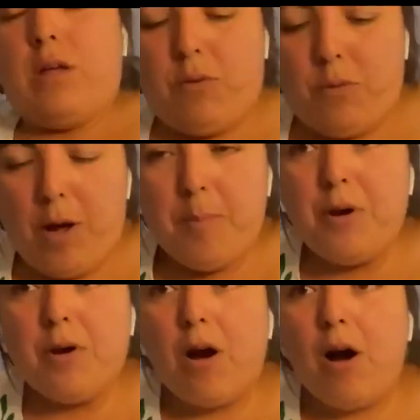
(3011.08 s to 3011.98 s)
Rub
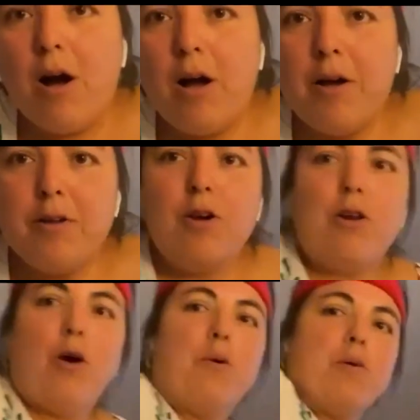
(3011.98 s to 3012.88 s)
your
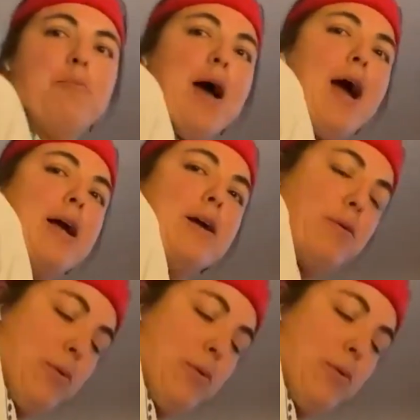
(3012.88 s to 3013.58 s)
lower back